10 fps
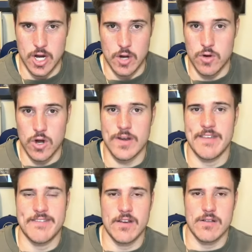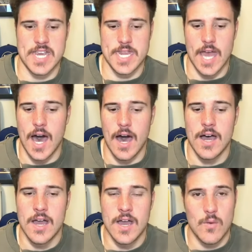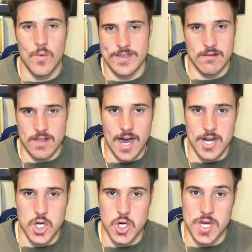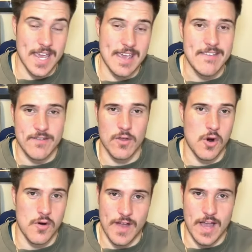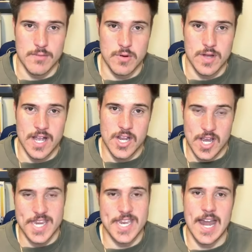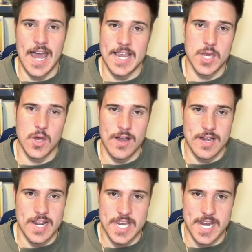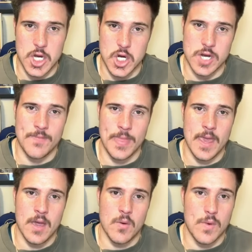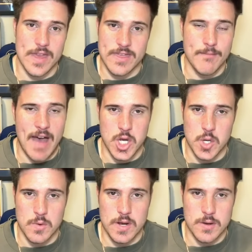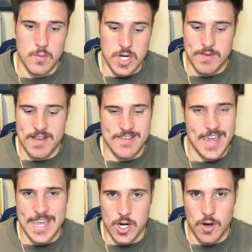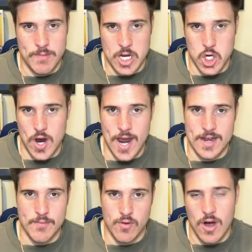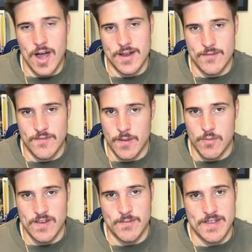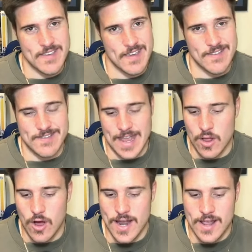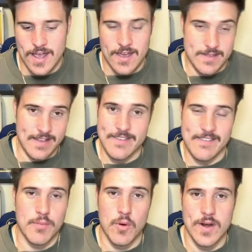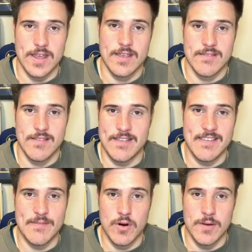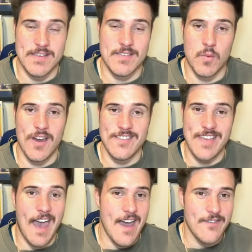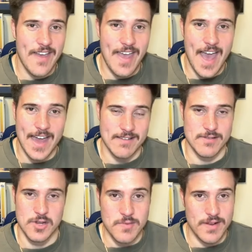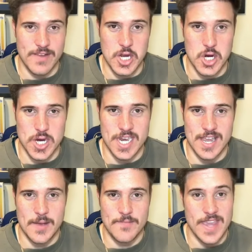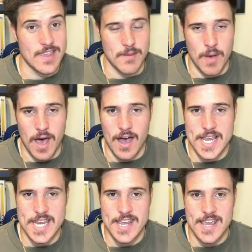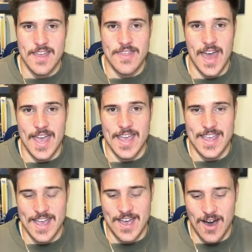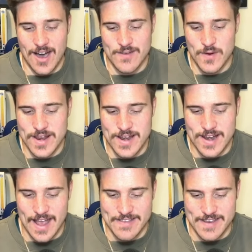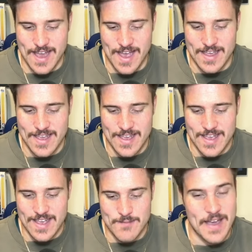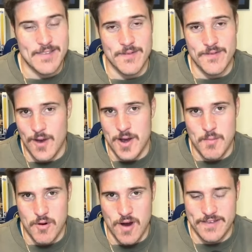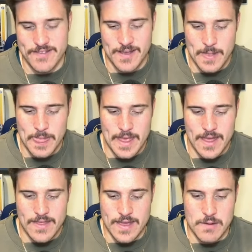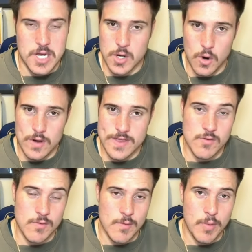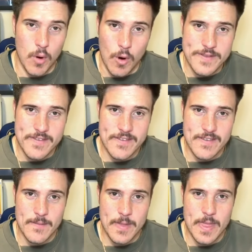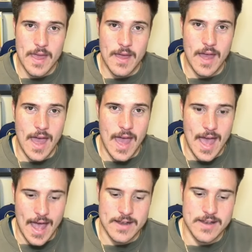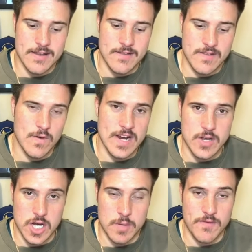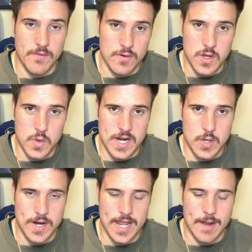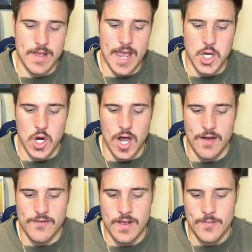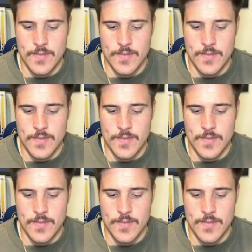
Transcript: you know, not necessarily star, Wendell Carter Jr., he's no longer available. Just today signed an extension with the Magic, which means he cannot be traded prior to February's midseason deadline. That's disappointing. That's disappointing because the Warriors have had a little bit of interest in the past. I tweeted it out today. It makes me very depressed. There were reports just before the 2020 NBA draft